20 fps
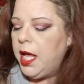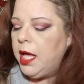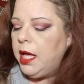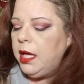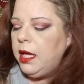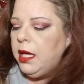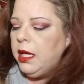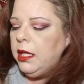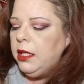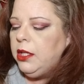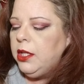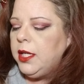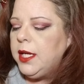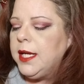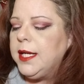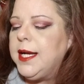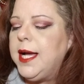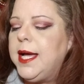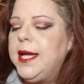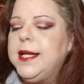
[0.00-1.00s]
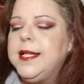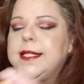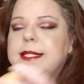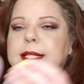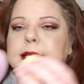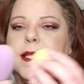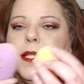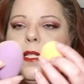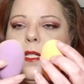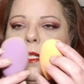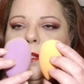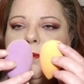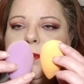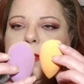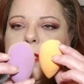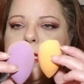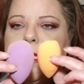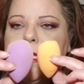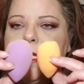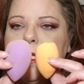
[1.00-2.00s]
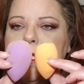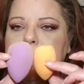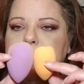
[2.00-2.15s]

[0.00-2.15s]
And you can kind of see the difference.